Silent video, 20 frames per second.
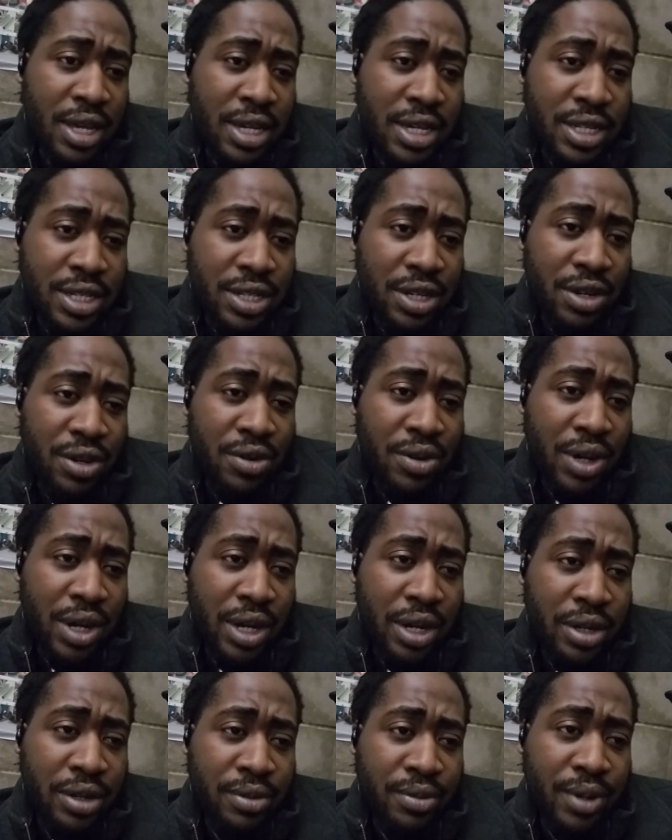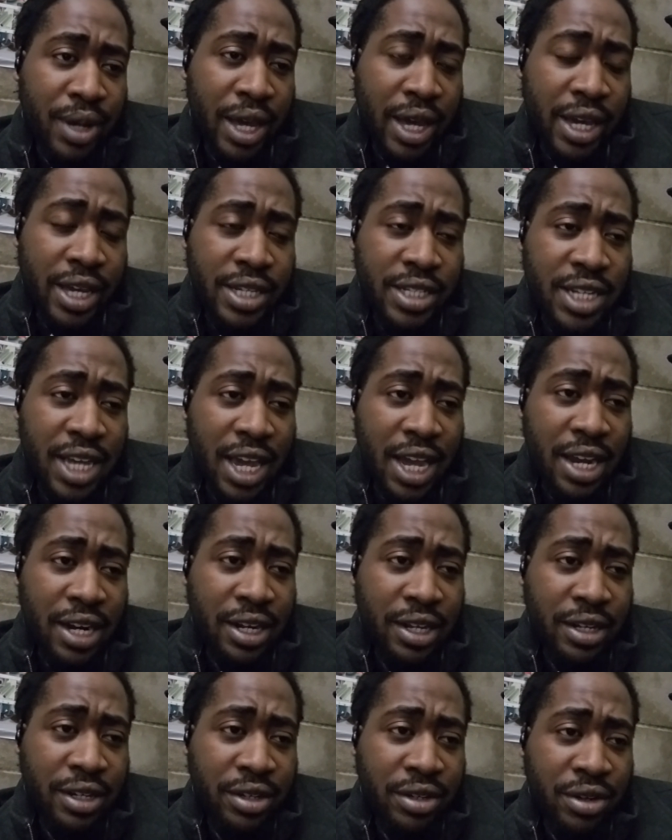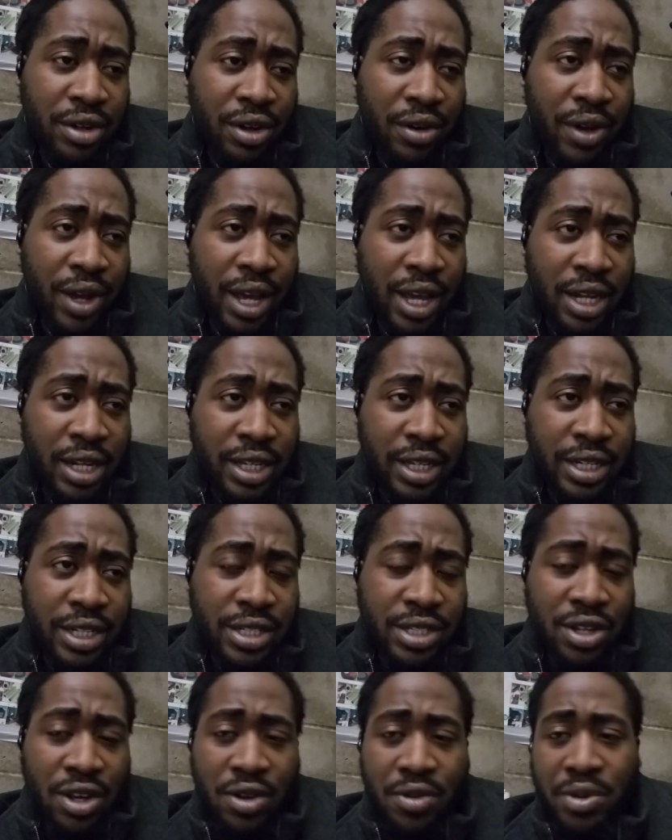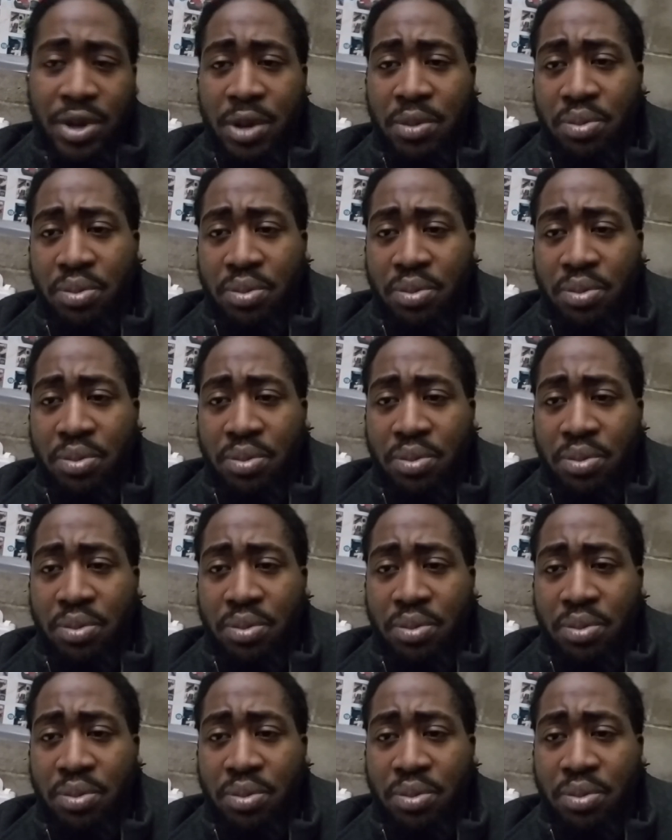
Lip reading: So, and containing, you know, Elliott is going to be a